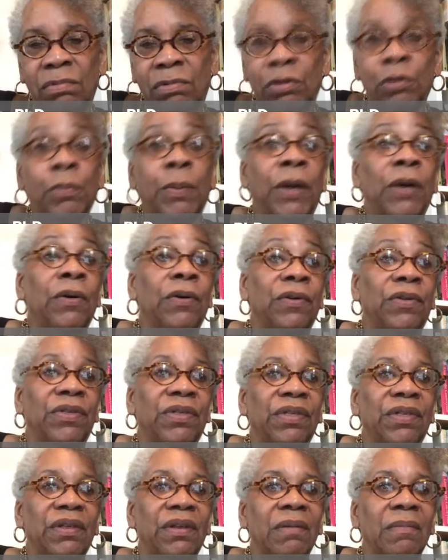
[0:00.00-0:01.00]
do
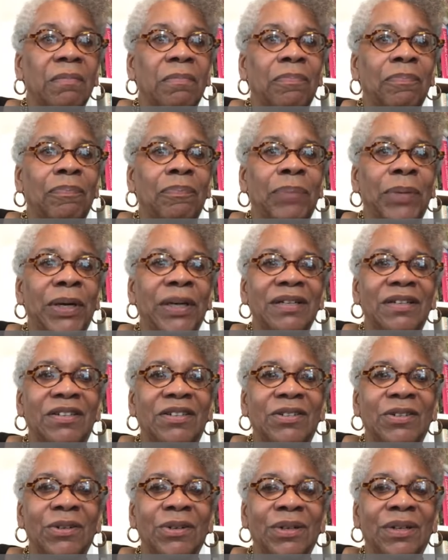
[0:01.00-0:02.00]
both, but
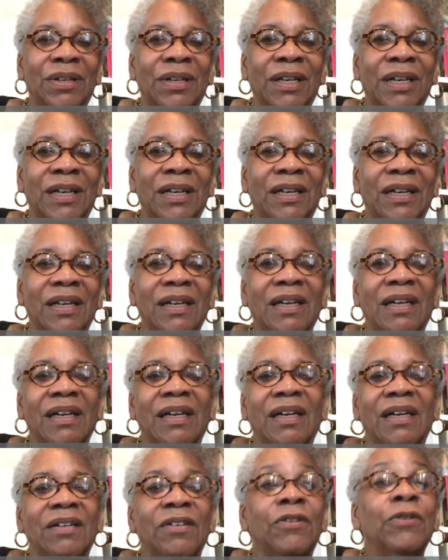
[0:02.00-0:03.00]
certainly
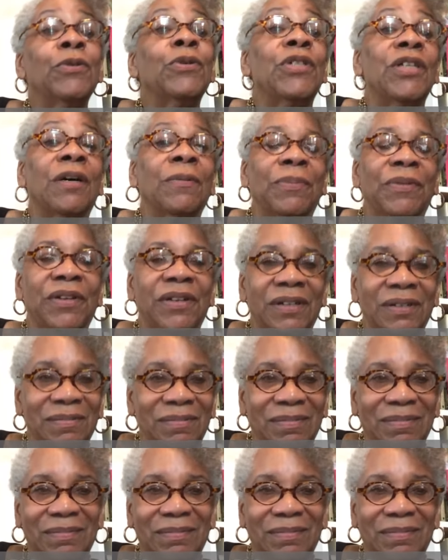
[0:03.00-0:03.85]
do something.